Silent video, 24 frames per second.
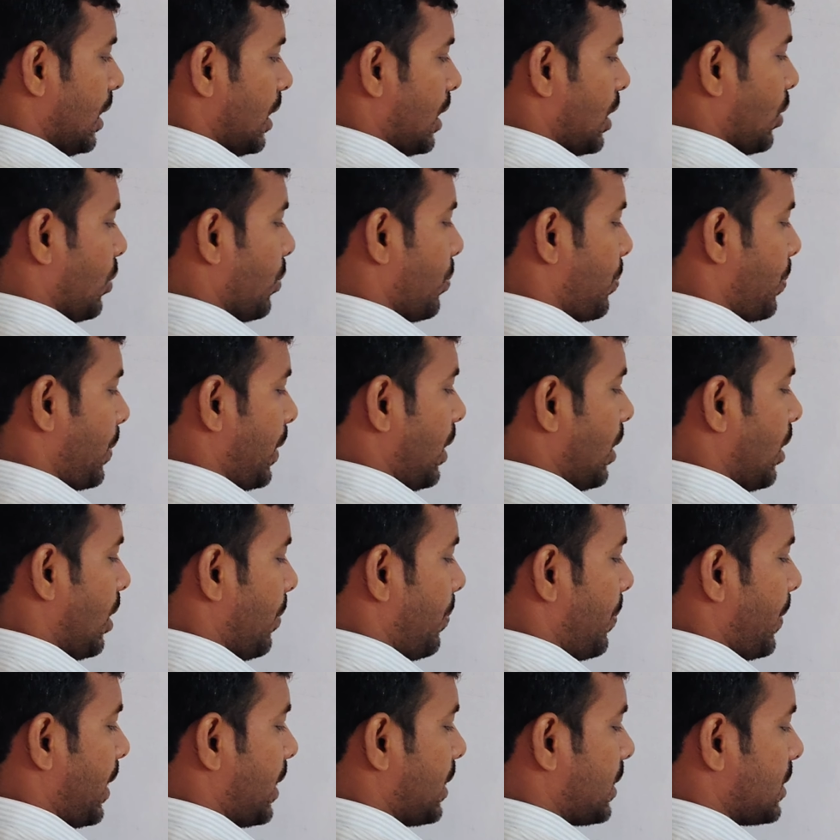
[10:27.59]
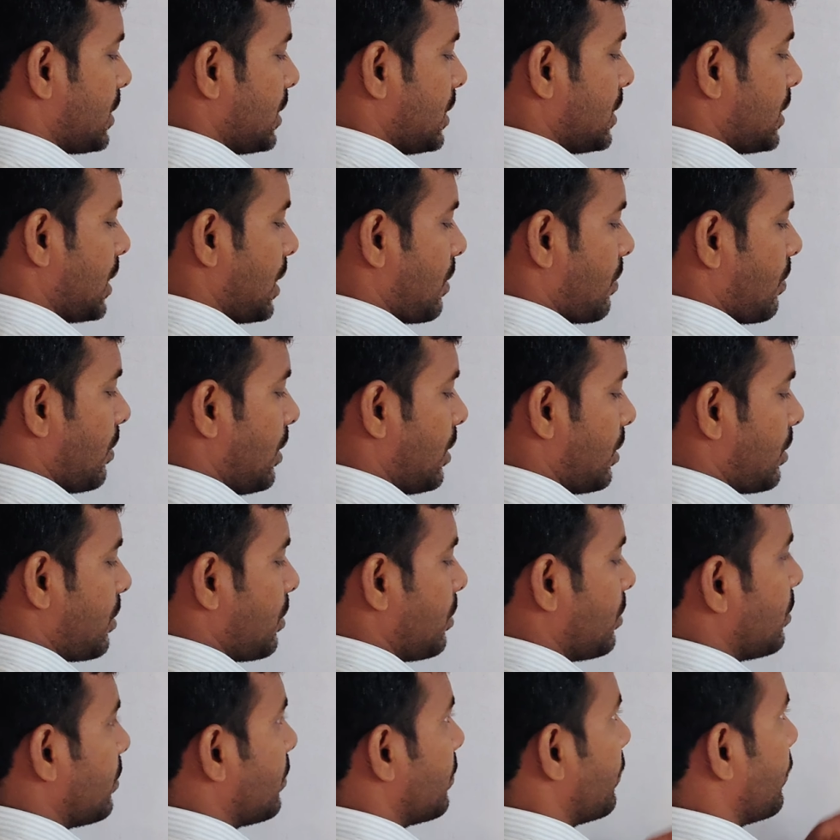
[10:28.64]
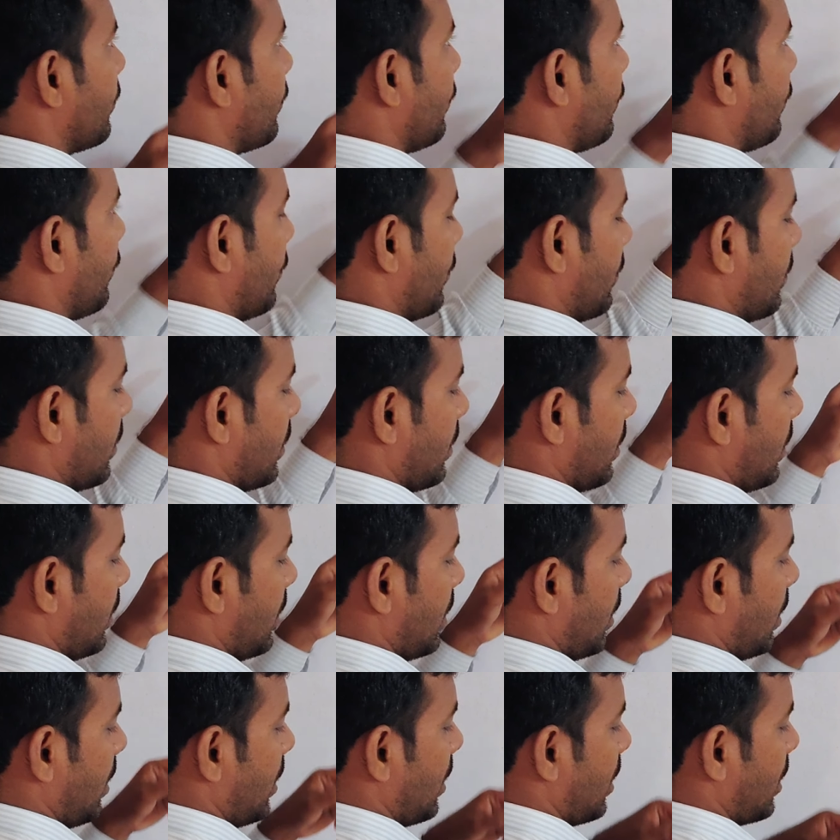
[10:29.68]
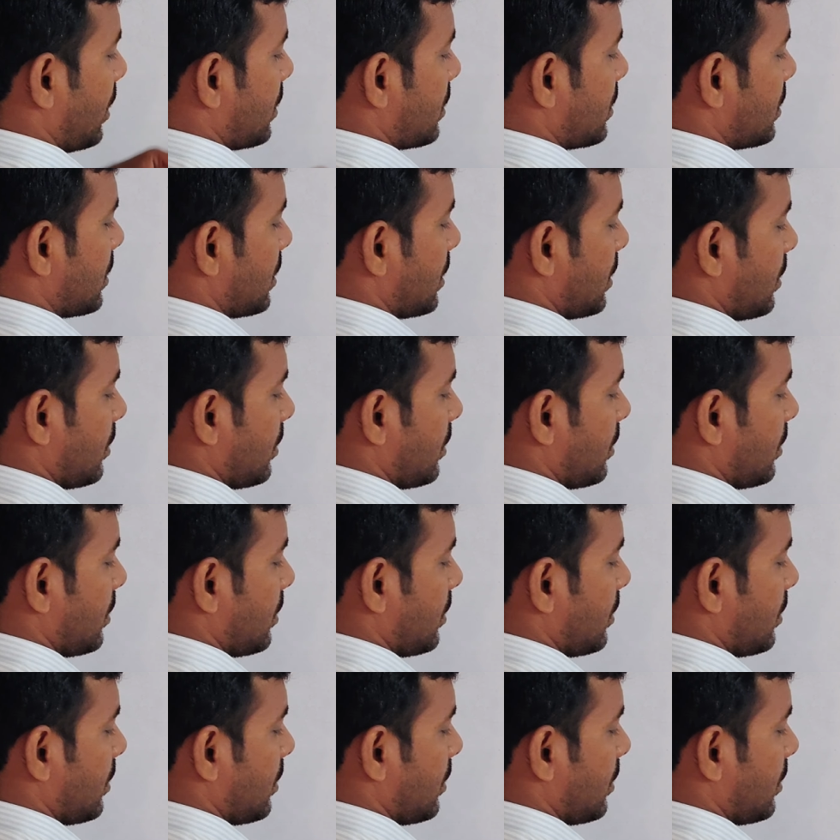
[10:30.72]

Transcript: now P of x is equal to Ax.